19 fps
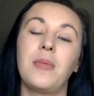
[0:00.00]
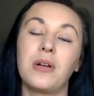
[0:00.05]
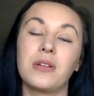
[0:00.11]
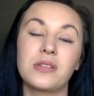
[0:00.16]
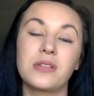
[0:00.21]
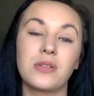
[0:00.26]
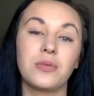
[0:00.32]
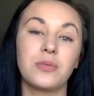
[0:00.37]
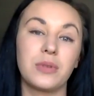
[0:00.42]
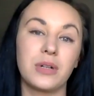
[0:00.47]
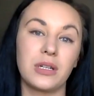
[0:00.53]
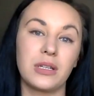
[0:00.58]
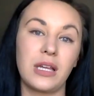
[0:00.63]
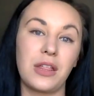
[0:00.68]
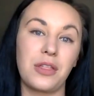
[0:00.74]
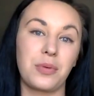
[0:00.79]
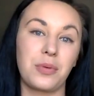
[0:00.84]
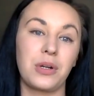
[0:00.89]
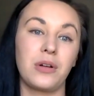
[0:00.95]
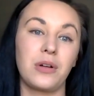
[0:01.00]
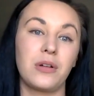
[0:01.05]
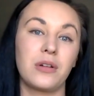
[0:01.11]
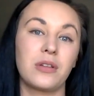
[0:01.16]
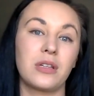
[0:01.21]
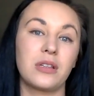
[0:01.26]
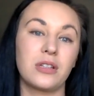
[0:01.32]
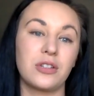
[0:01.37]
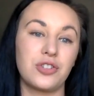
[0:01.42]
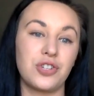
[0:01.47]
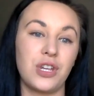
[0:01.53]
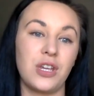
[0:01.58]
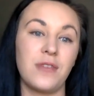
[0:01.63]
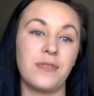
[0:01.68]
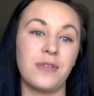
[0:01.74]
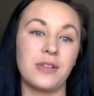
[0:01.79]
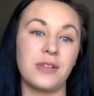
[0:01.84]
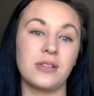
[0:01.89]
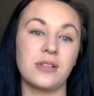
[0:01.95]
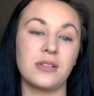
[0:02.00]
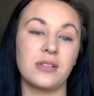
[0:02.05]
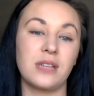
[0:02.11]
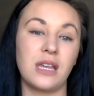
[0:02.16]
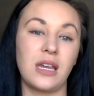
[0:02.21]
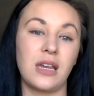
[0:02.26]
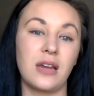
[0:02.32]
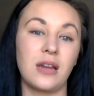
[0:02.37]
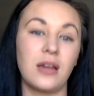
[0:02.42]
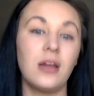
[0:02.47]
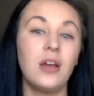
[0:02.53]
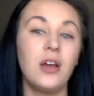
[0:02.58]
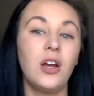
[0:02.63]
also really thrilled that the chief isn't seen